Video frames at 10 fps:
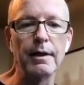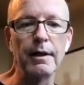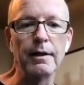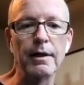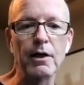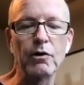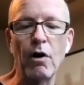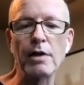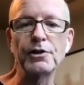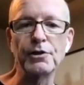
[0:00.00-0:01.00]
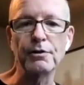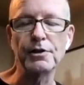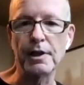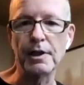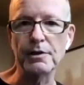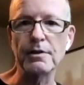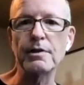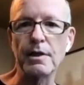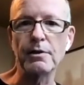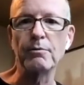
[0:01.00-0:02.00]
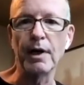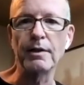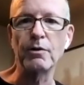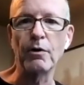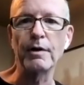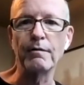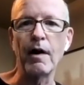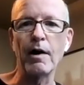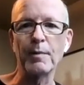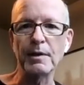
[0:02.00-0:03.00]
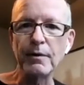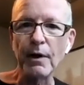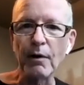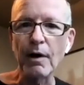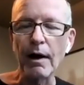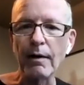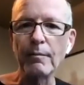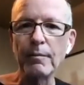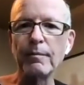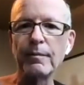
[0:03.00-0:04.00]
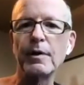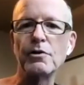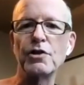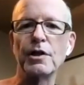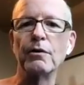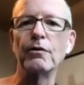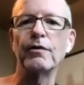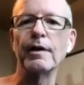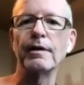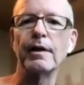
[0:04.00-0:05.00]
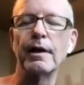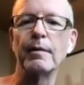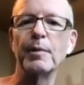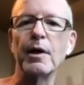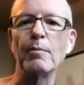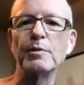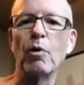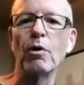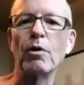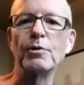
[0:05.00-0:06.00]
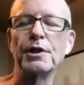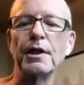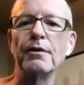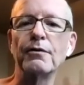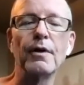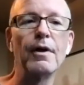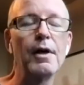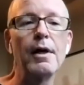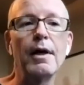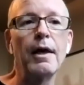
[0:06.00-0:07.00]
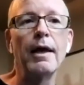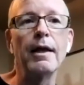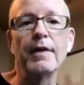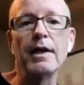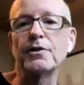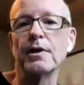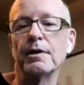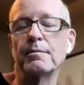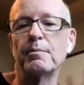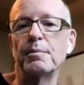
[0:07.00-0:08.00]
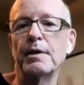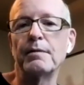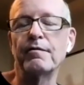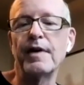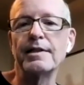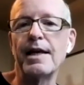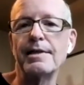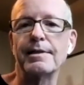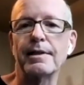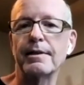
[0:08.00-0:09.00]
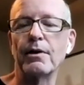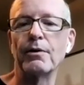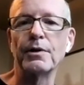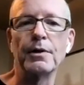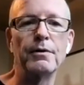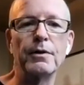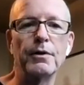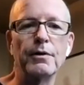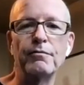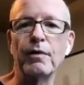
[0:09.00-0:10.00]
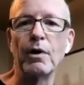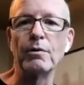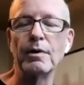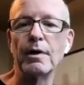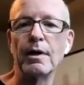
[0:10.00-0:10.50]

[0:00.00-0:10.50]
across jurisdictions as the regulatory environment, kind of congeals and becomes more homogeneous. And that's going to be fantastic. You could float